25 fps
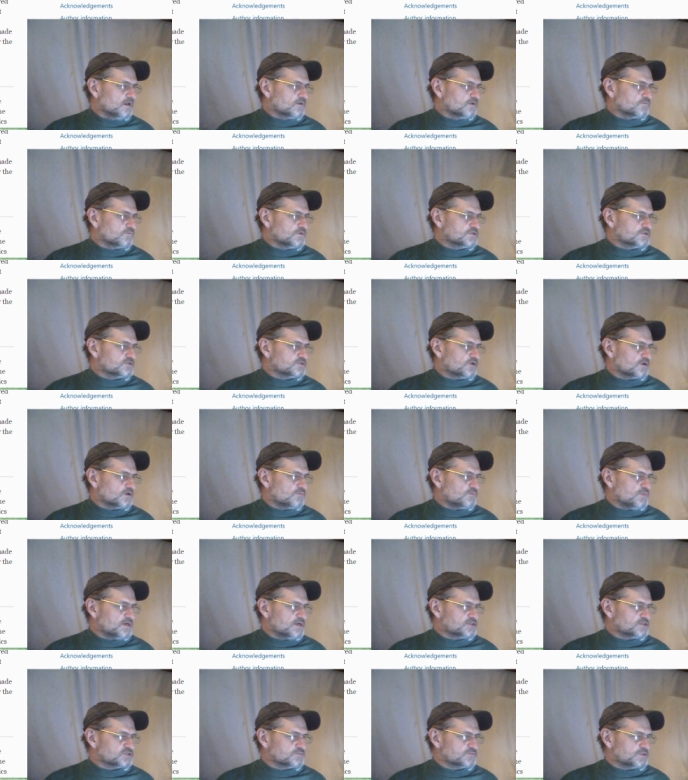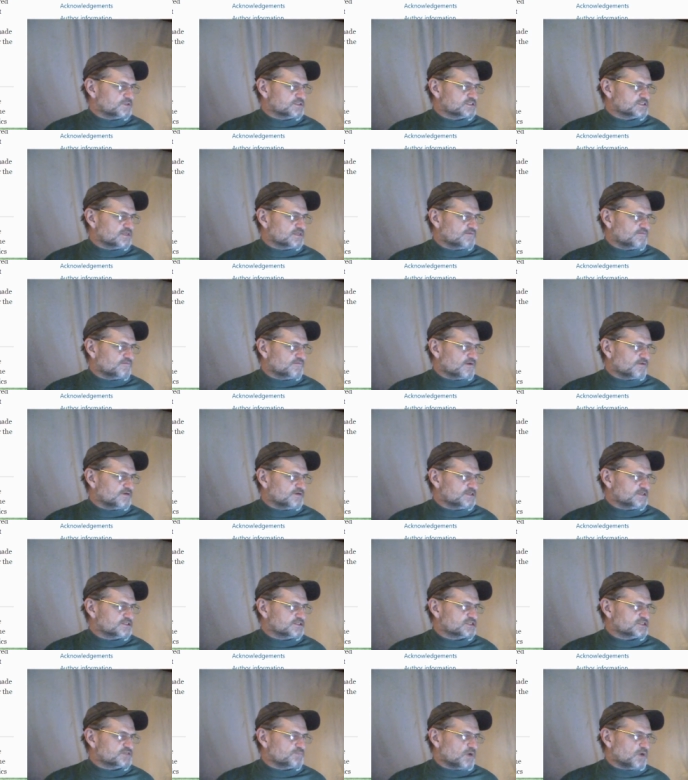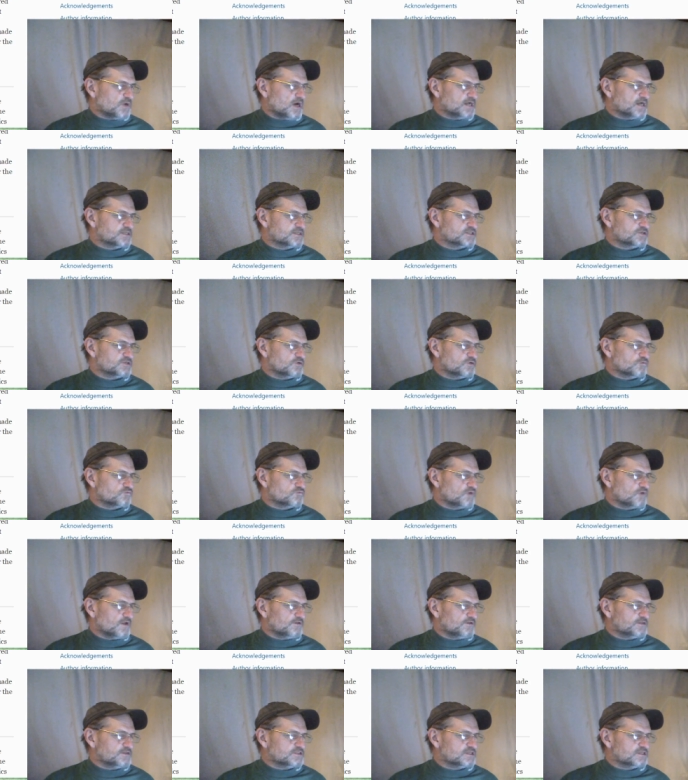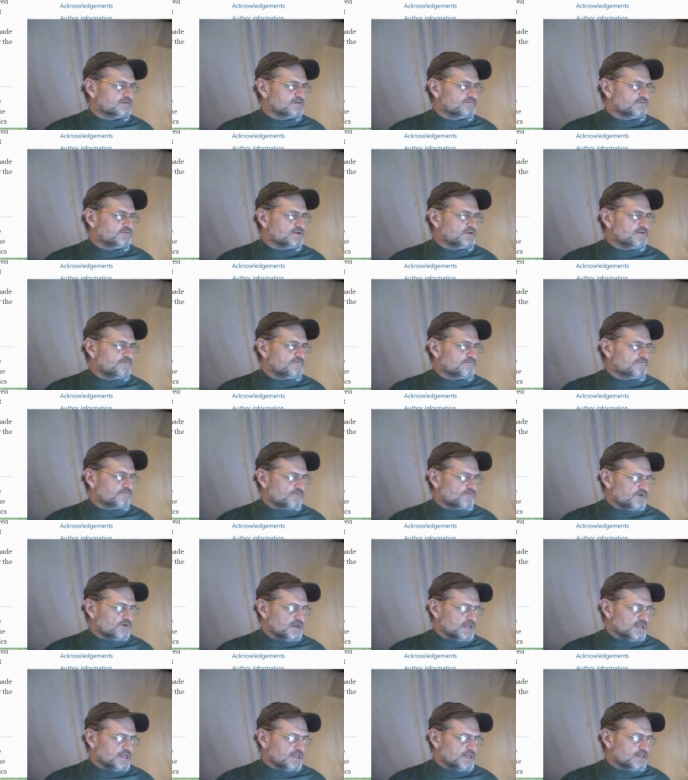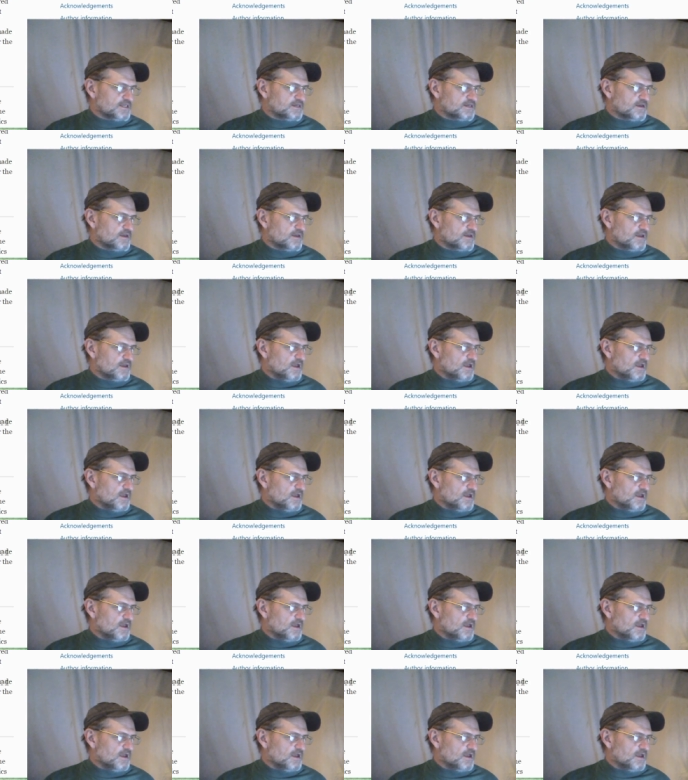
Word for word: we took measurements at various spots relatively free